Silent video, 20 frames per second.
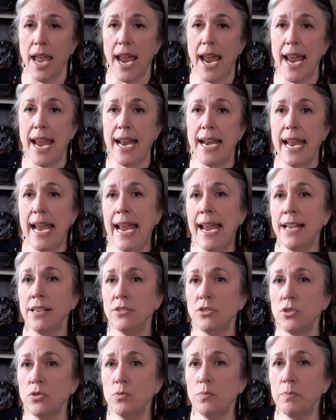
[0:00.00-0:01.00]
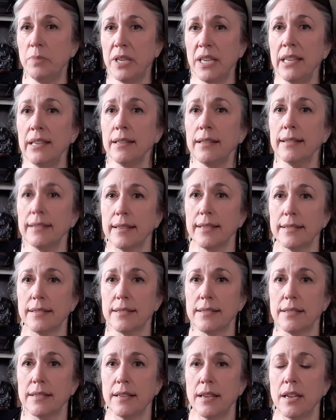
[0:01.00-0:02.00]
And as you peel
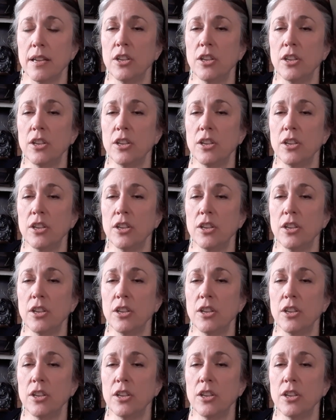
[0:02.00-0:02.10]
it,